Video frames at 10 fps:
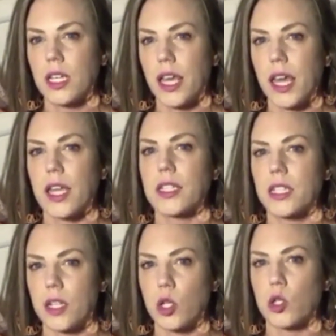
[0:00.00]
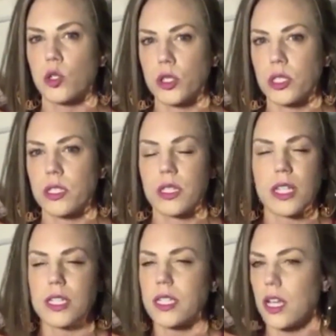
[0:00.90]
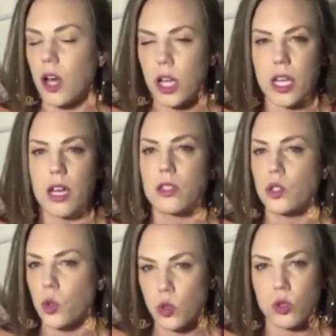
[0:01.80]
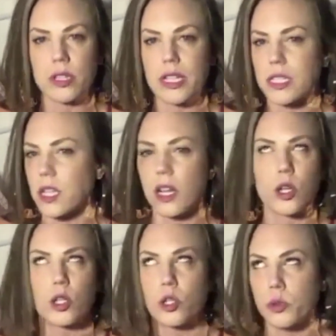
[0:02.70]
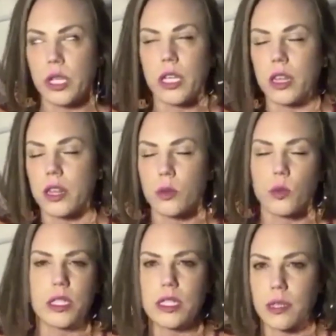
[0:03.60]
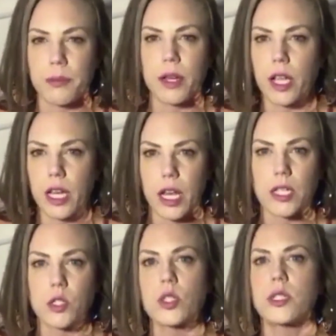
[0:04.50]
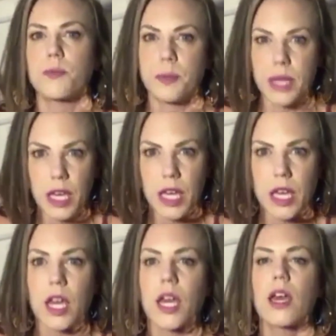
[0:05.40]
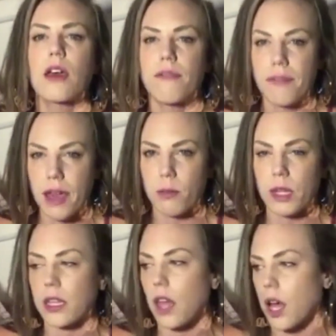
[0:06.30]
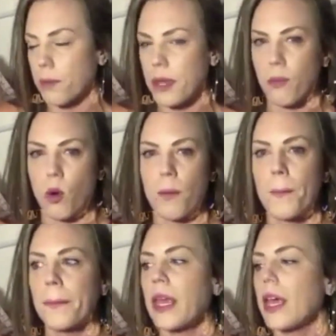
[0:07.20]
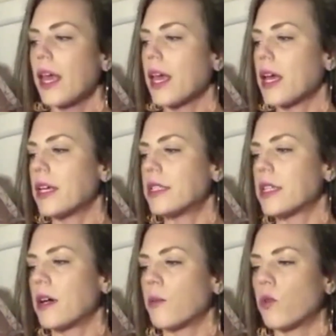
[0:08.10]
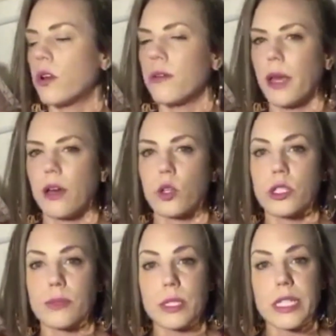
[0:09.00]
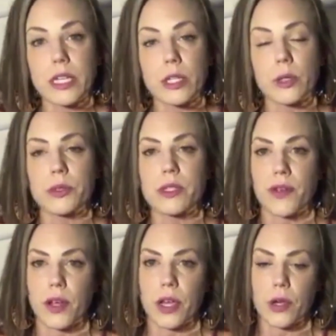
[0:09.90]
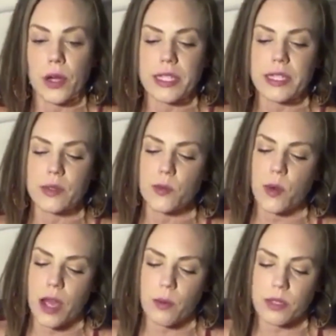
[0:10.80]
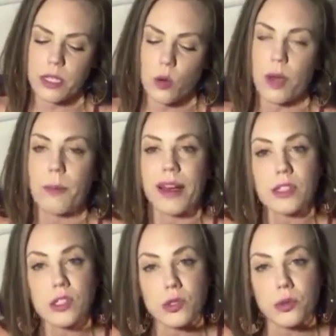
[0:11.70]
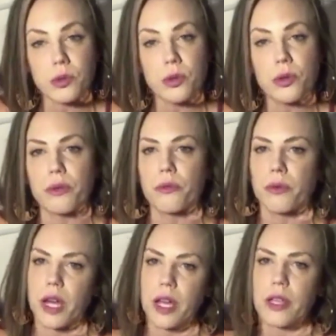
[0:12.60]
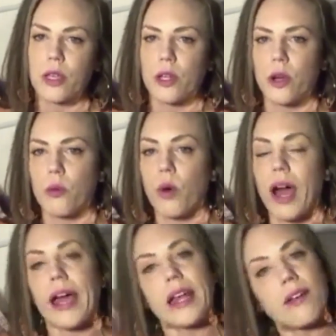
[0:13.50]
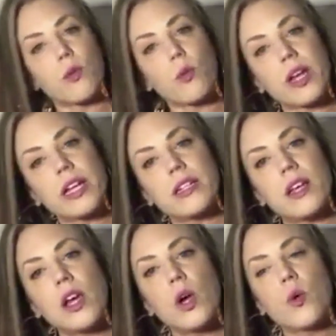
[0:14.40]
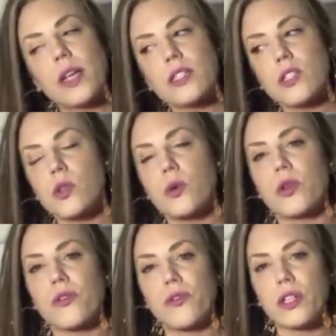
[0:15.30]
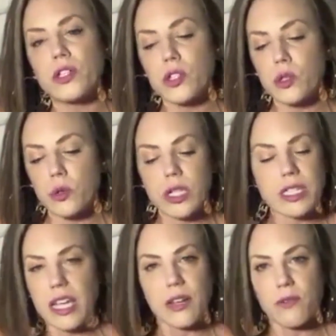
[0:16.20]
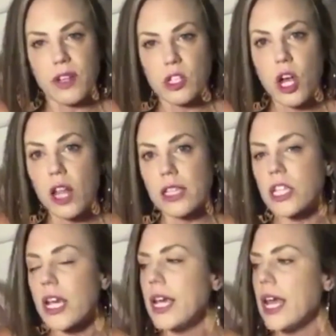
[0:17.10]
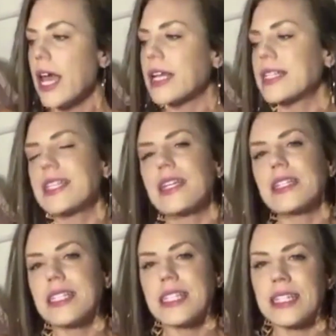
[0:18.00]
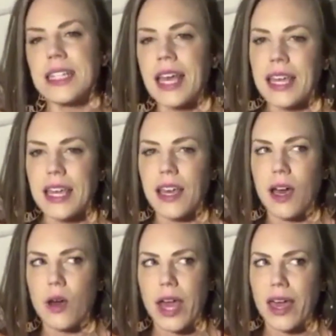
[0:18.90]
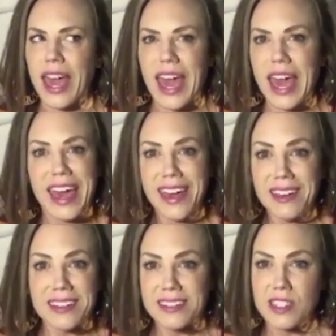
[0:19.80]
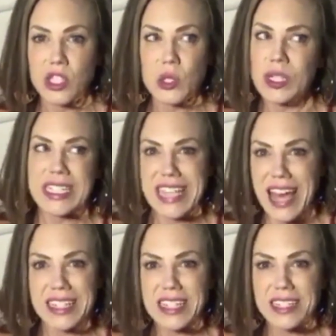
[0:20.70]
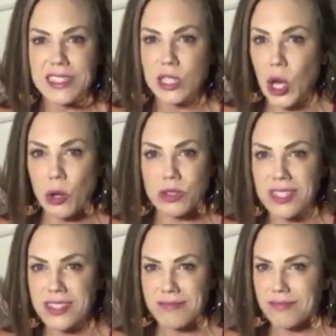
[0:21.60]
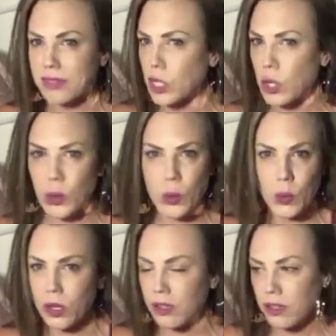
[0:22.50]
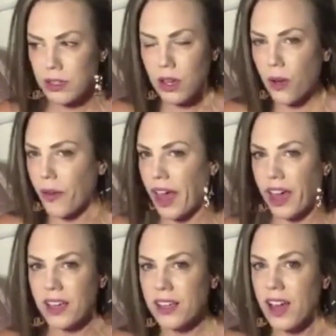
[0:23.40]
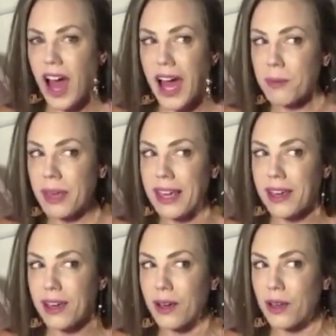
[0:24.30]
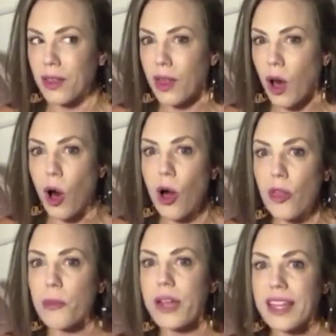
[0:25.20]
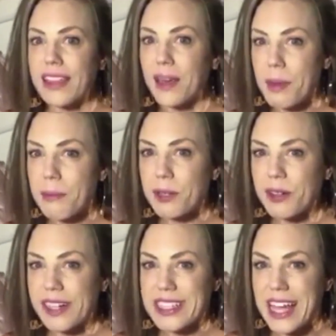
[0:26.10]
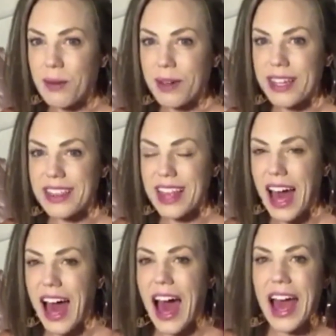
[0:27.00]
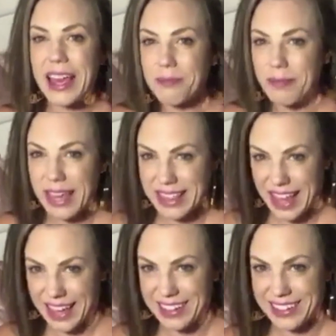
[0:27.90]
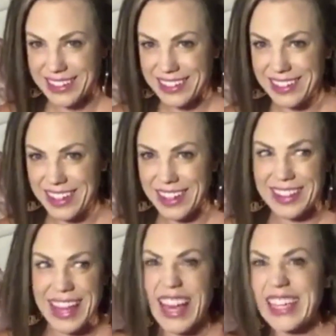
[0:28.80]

aunts and uncles. That's on total, and that's not including the ones that married in. So it's a big family, a lot of people. And one of my uncles in particular was very curious as to why I wasn't going back to school, and why I never went to school or finished school, because I didn't finish college. And I said, listen, like, okay, student debt, loans, no. Okay, I make all the money that people are in debt with, I made that in like a